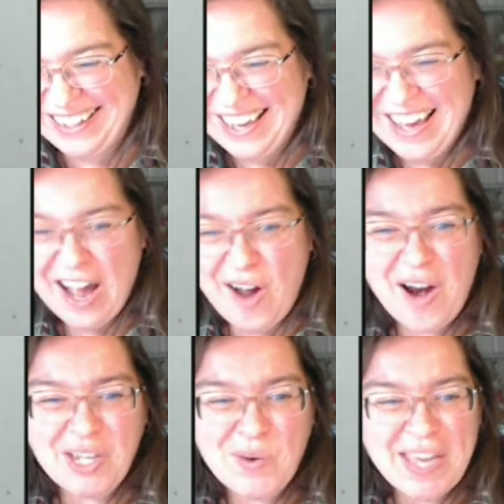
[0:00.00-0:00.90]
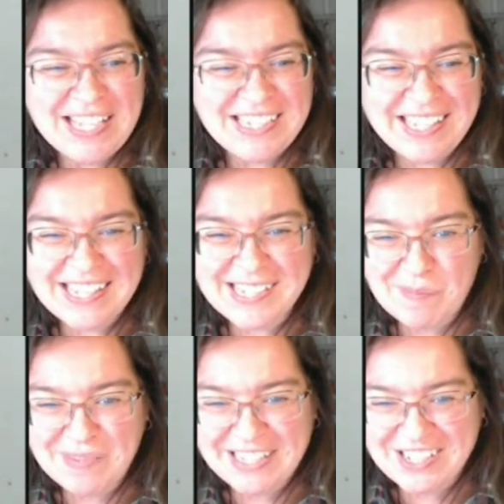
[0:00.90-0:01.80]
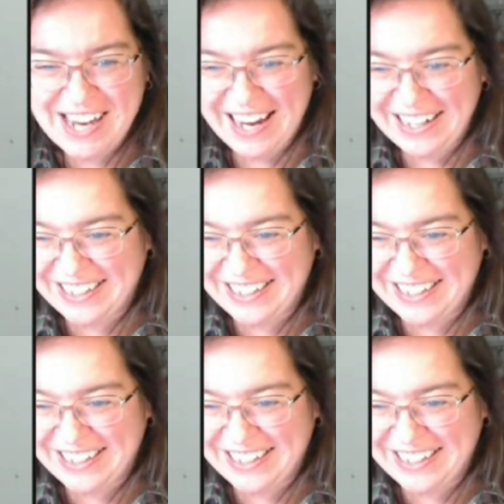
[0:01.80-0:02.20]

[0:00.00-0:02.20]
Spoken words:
Oh, are you hinting at something, Jake?